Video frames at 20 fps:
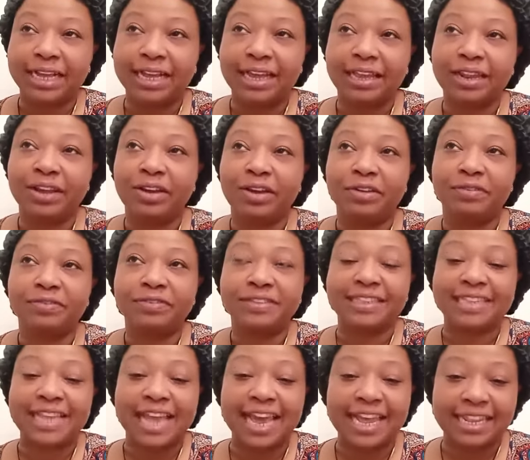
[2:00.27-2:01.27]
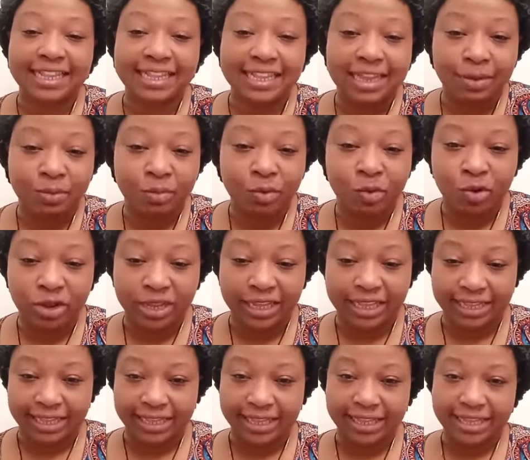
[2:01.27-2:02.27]
I got off Saturday
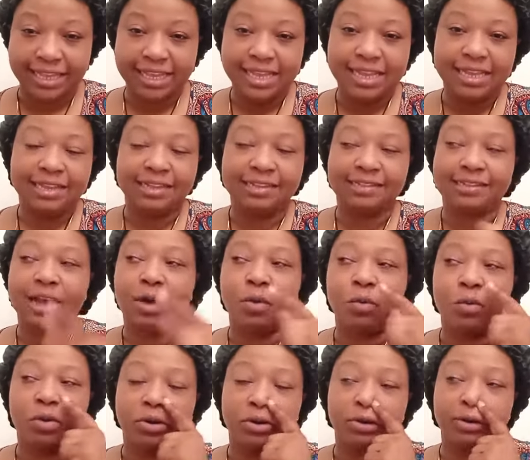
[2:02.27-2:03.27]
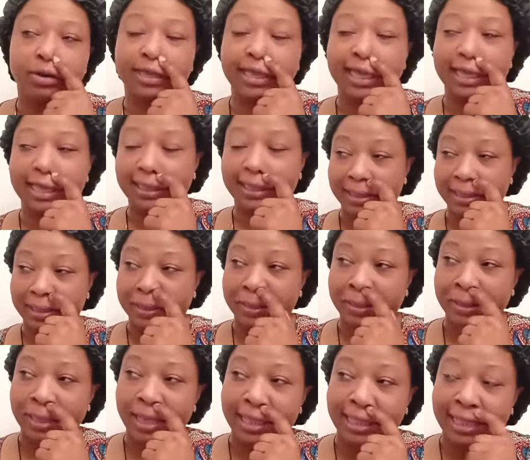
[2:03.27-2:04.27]
morning because I work, you
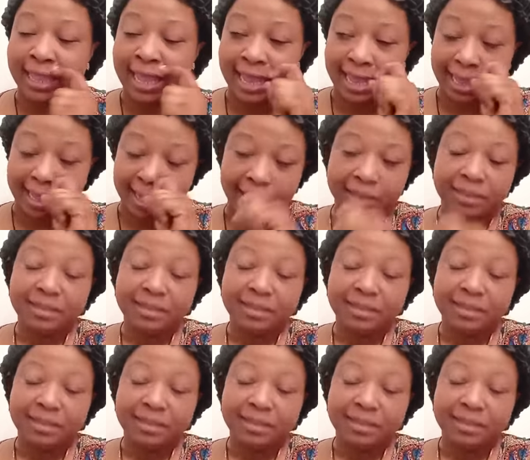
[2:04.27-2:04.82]
know, at night.